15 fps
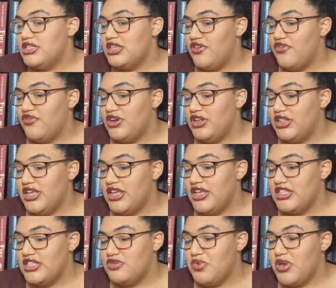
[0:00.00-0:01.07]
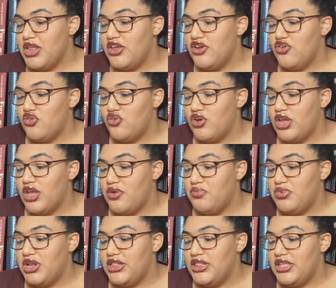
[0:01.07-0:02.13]
definitely Hispanic, growing up
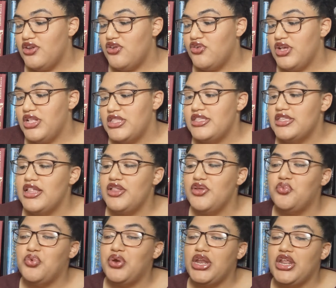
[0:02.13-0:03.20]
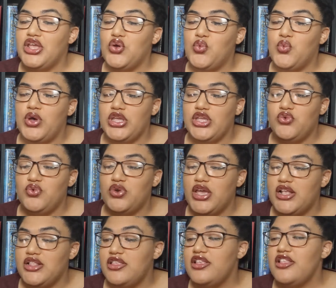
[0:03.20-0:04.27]
Latino, and celebrating what
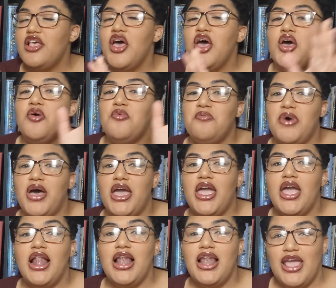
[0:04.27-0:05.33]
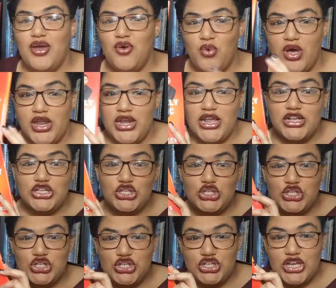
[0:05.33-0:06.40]
unites us by Lejuan
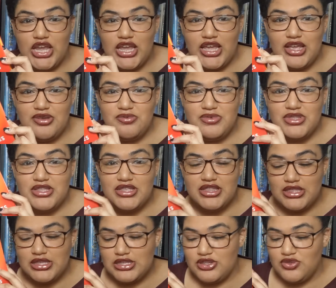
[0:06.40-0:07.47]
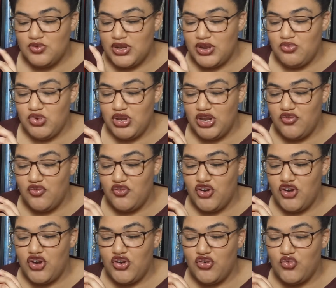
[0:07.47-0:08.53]
James. This is what I'm reading
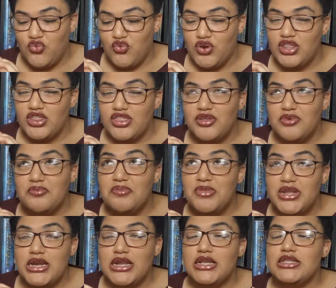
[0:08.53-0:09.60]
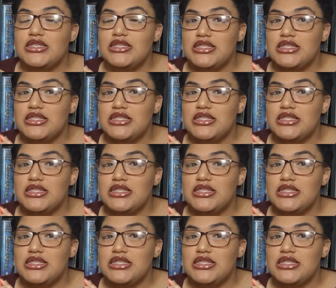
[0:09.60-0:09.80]
for arithmetic.